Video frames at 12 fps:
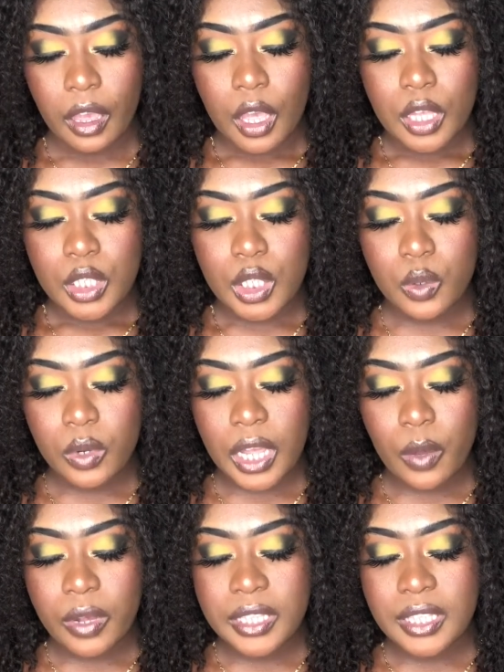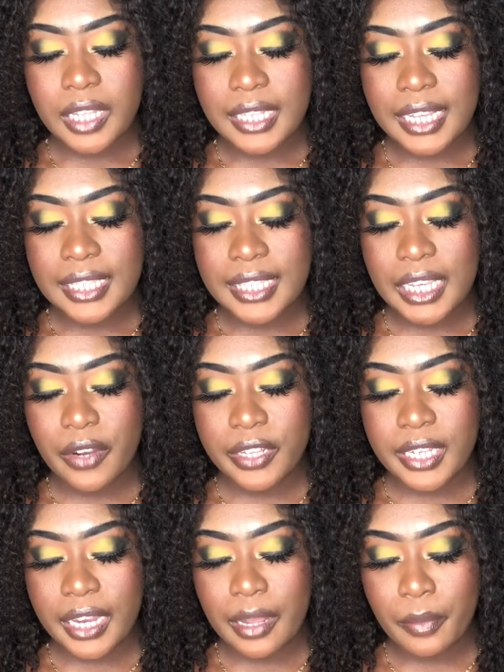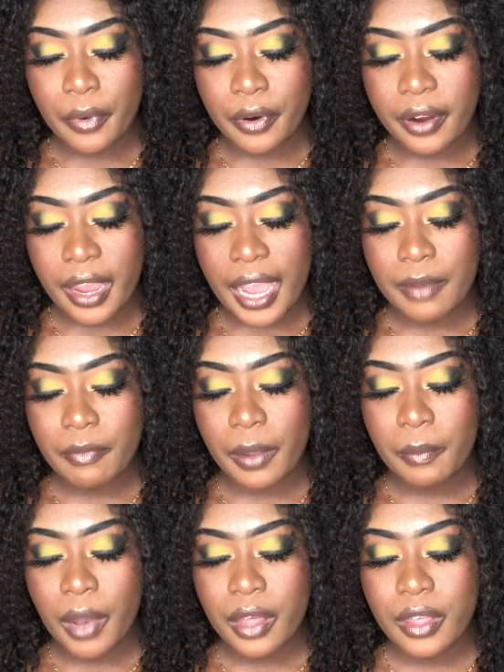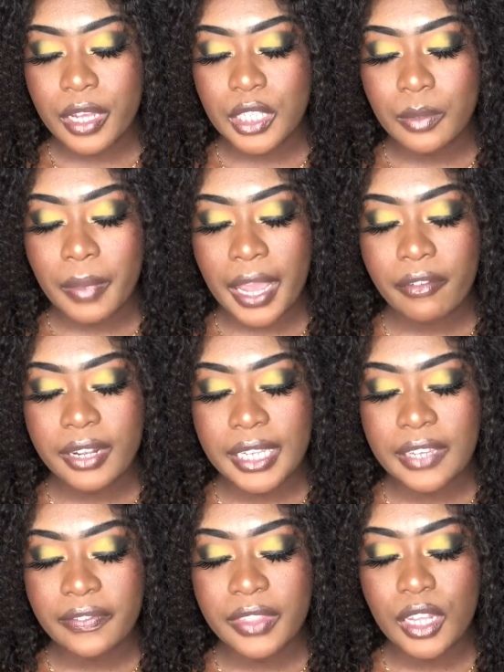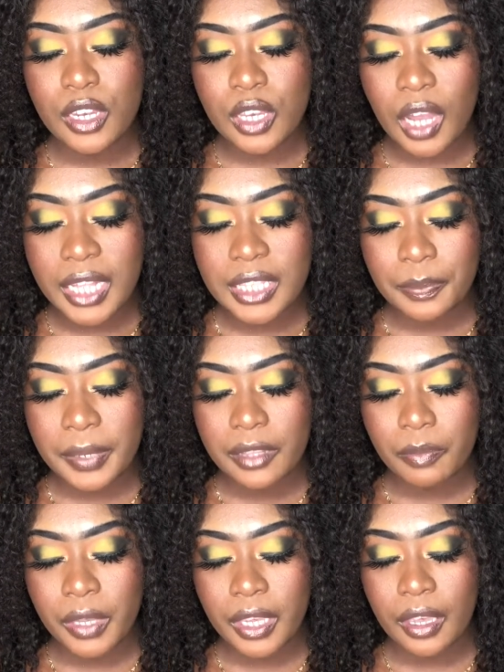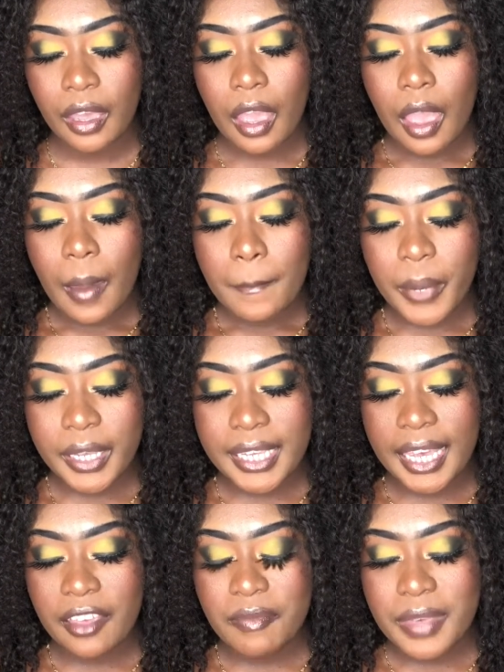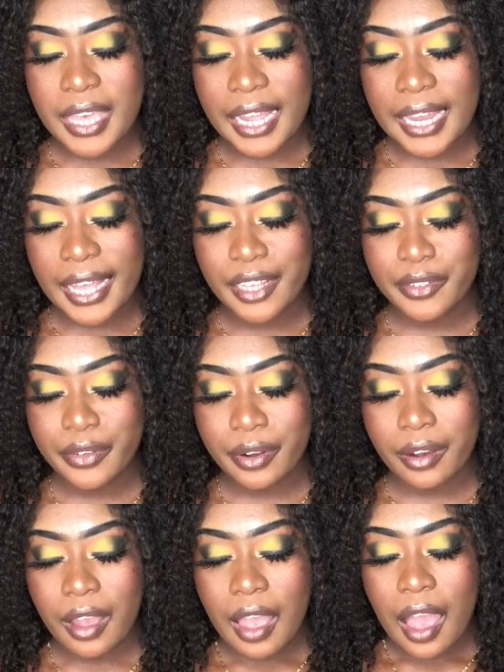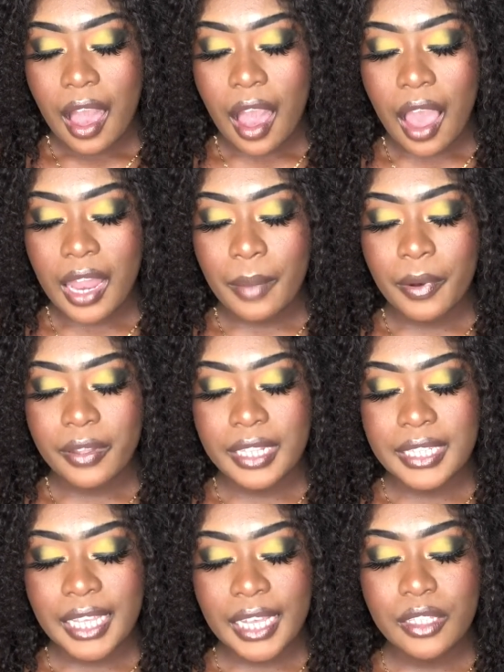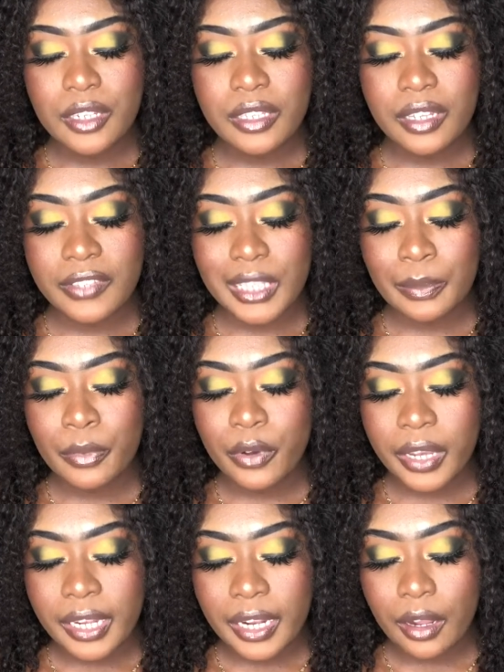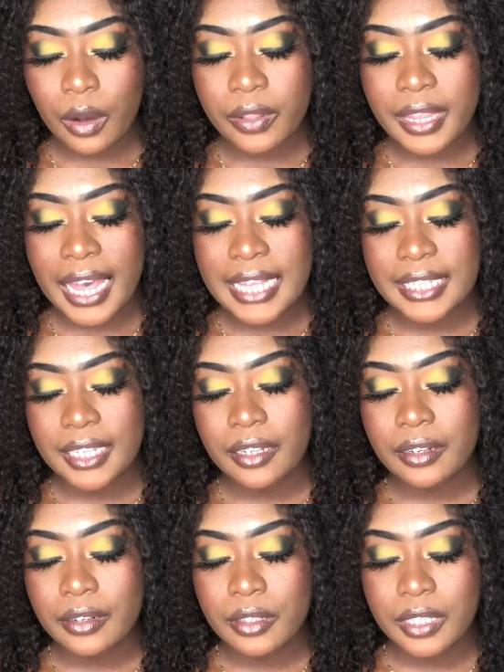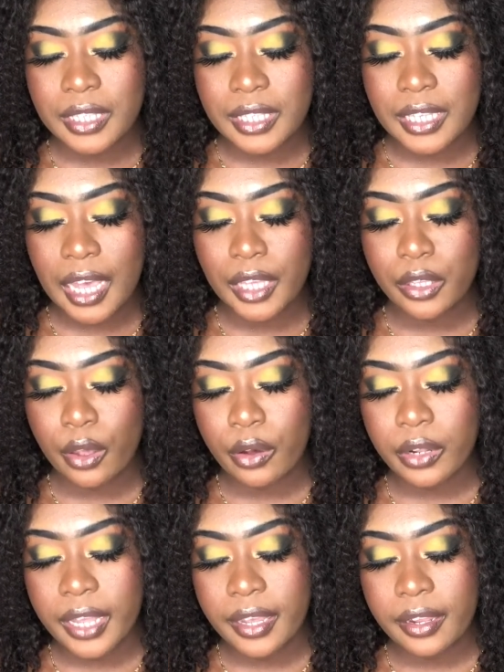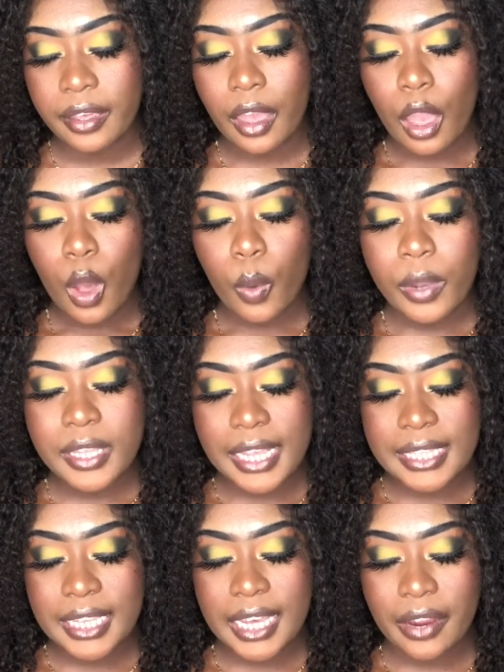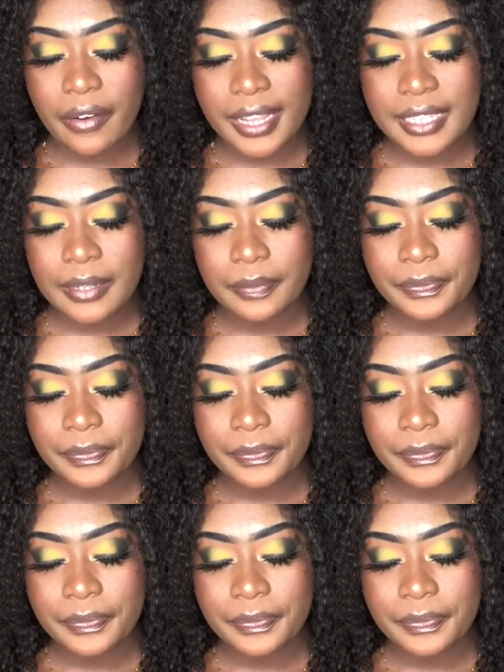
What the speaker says: Soon it was not a secret anymore, and my mother, to my relief, did not beat me, but gave me a lecture all about the dangers of smoking and how nasty it looked to see a young lady with a cigarette.